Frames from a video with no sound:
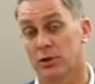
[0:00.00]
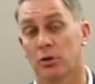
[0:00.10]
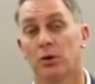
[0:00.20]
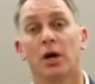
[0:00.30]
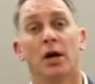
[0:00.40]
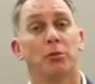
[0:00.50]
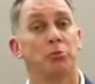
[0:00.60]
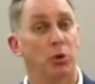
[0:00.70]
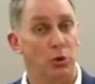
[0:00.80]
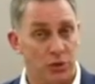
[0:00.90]
So
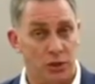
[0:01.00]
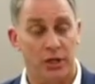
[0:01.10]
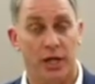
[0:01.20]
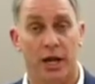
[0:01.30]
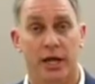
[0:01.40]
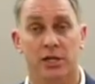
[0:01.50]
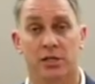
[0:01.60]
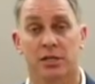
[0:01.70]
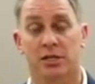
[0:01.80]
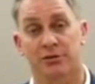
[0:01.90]
poor
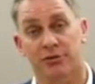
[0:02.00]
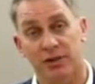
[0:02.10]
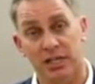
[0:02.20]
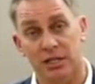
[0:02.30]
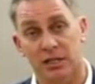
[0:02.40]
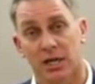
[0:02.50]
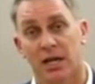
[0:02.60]
circulation to the feet,